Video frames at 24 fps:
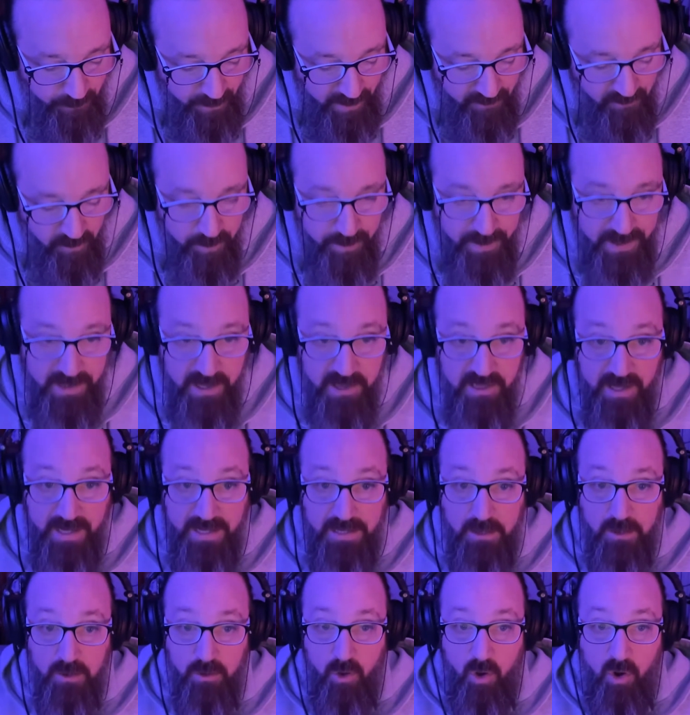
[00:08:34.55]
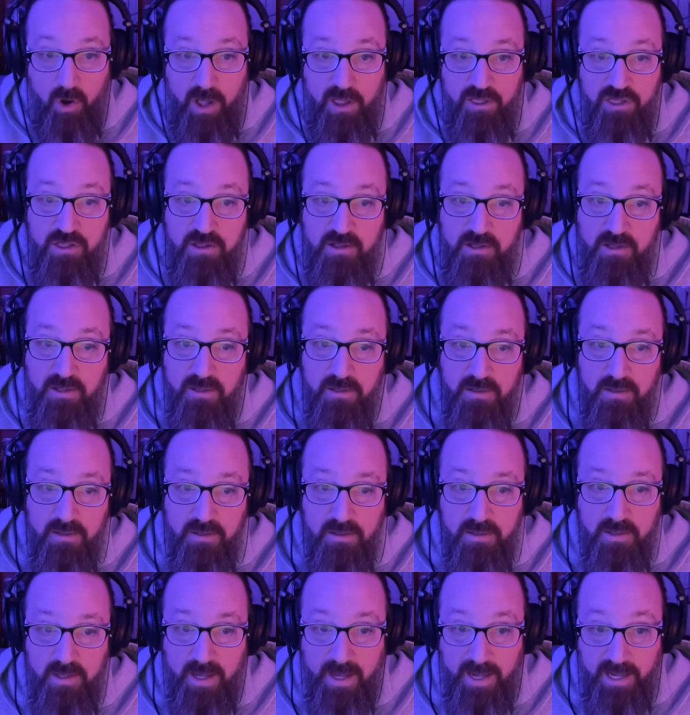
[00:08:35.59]
forever because I lost,
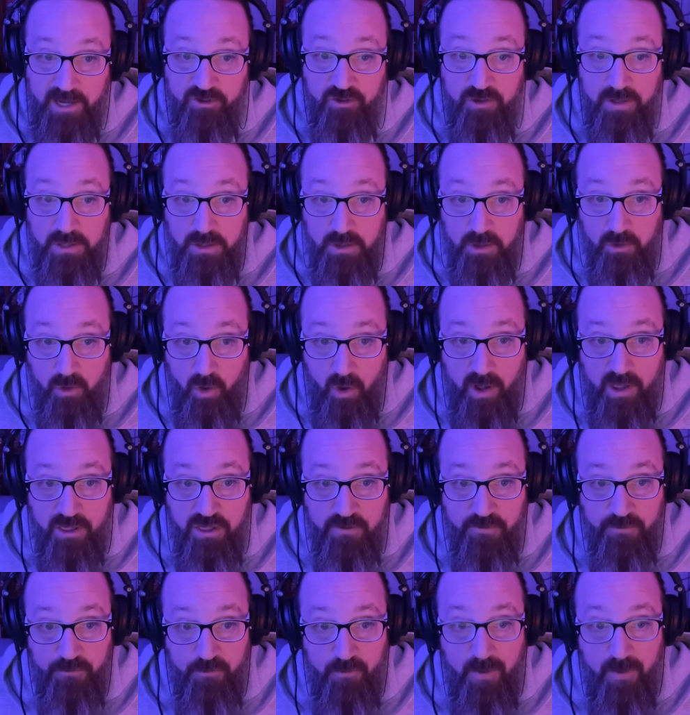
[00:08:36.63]
I actually lost